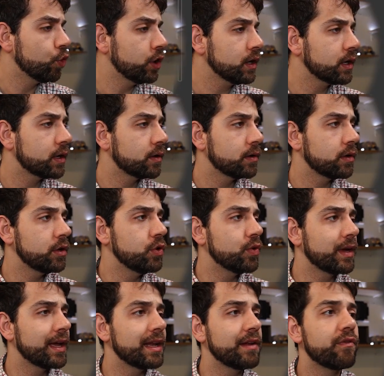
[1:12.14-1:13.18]
work, you
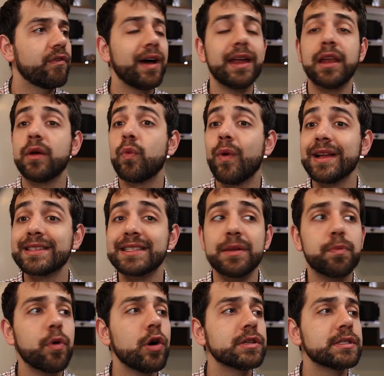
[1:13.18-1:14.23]
can define what's
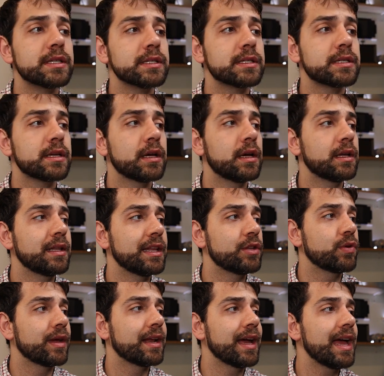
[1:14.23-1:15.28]
the process
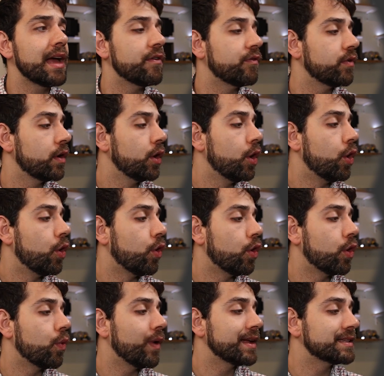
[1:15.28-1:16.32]
that you can have
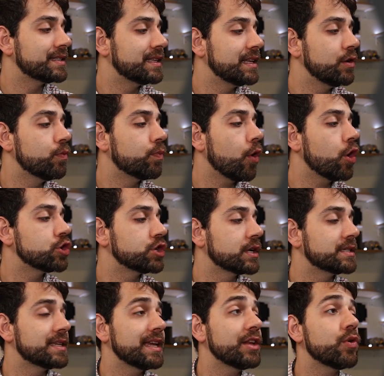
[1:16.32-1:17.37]
or what's the new
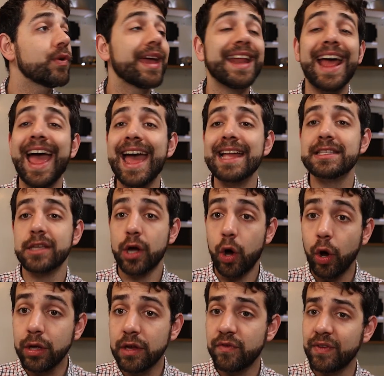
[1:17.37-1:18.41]
projects, and you can add
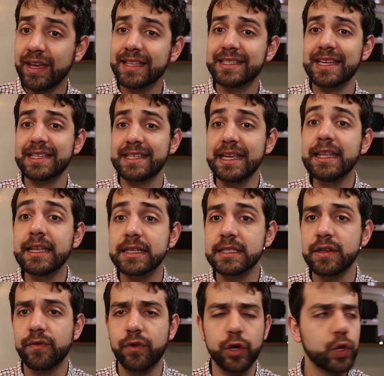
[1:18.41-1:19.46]
other things that's
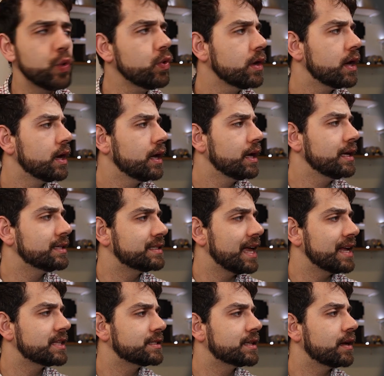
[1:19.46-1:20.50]
interesting for you is
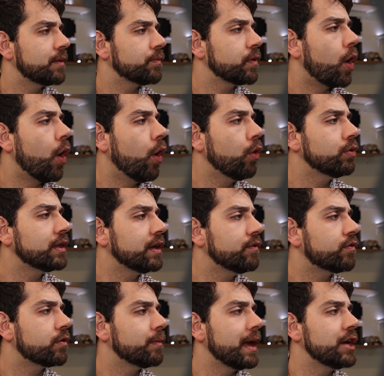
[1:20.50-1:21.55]
that all the
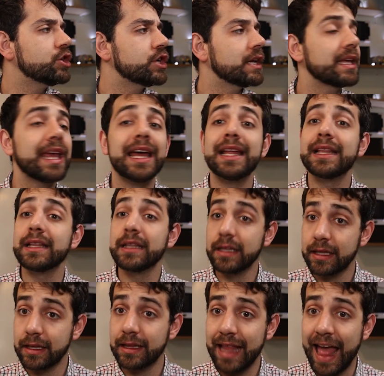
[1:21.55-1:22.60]
information can
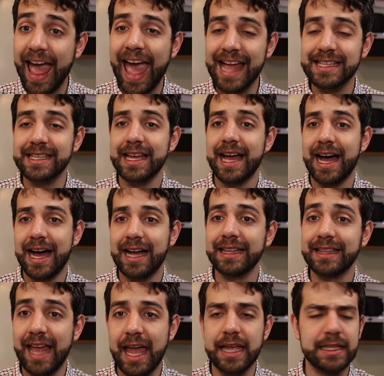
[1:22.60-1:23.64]
add a
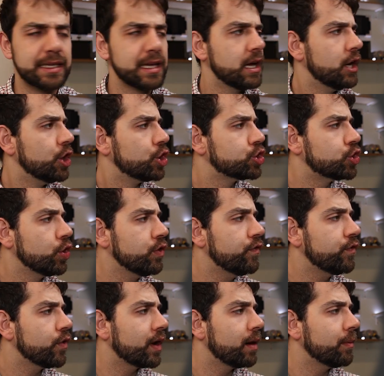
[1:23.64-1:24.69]
date. So
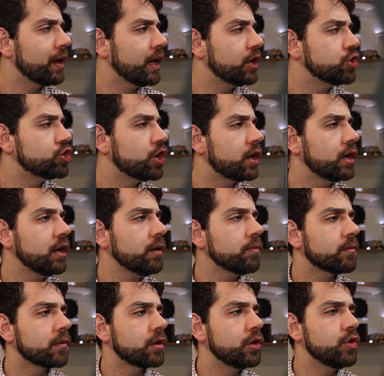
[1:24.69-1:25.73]
if you come here in journey,
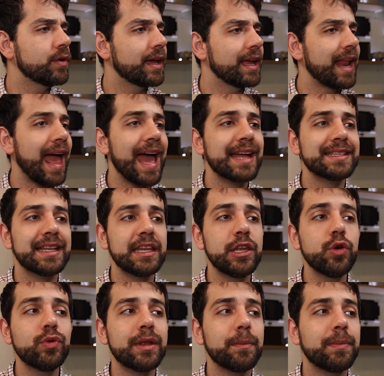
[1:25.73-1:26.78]
you can add a
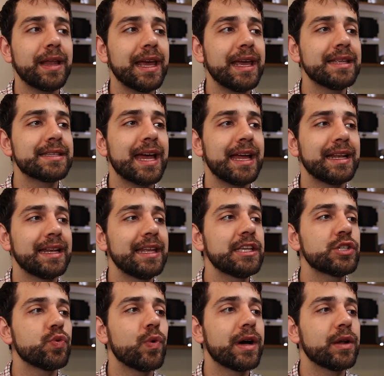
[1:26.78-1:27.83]
new template and
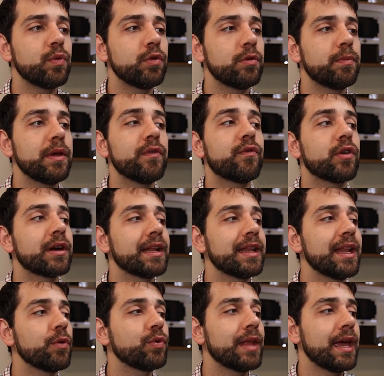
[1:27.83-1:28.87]
this one will be for the
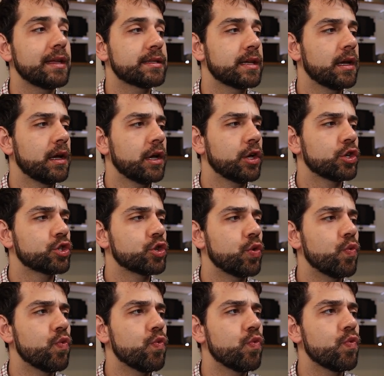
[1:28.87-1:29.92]
new date.
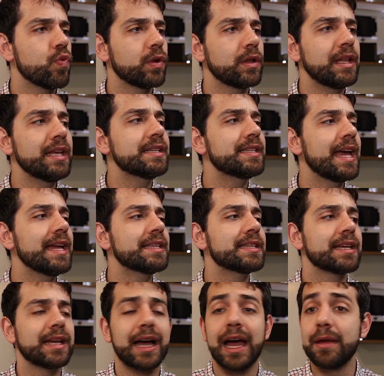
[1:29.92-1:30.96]
So this
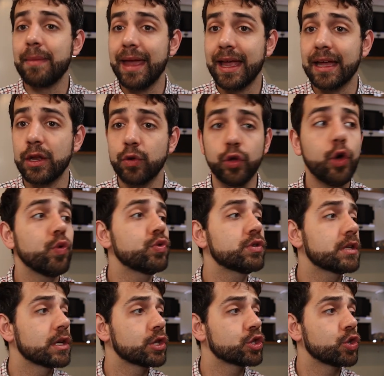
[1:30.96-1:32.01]
date, I make a new
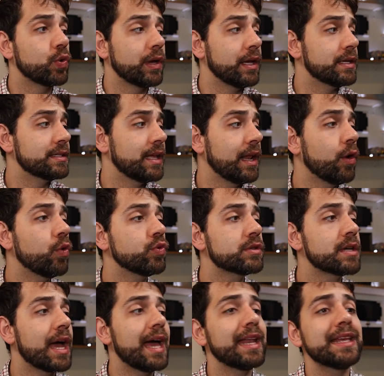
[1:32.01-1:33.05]
note. So here's the
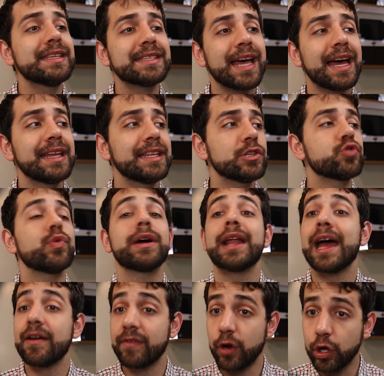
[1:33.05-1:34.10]
note and inside this one,
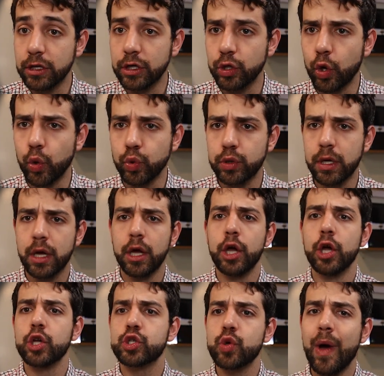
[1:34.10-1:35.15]
I have another note.
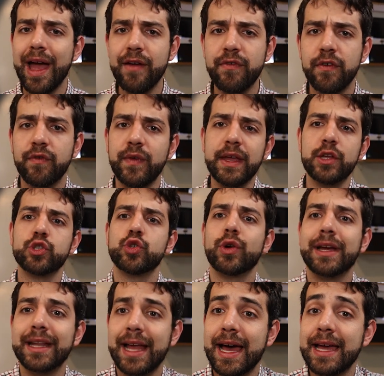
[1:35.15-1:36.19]
So everything is
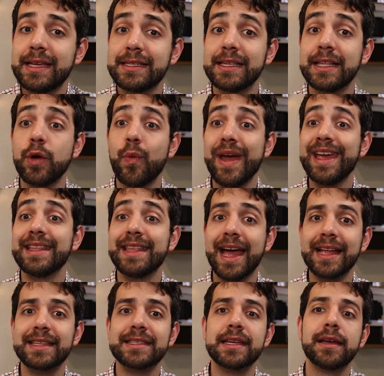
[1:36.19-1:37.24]
organized in the way
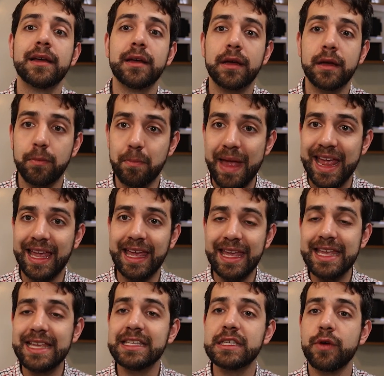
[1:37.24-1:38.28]
that make
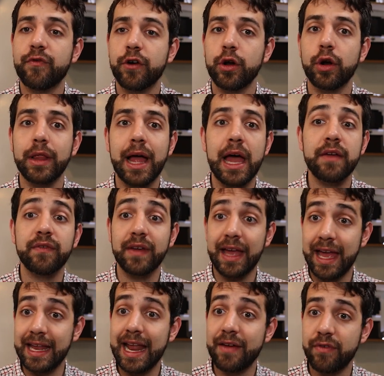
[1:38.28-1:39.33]
easy for your life
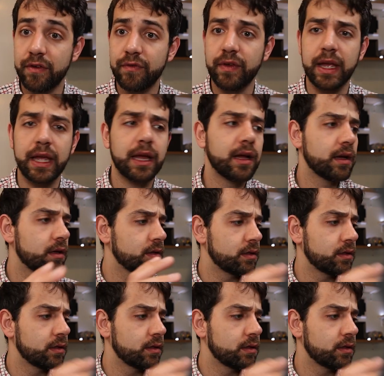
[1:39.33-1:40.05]
and everything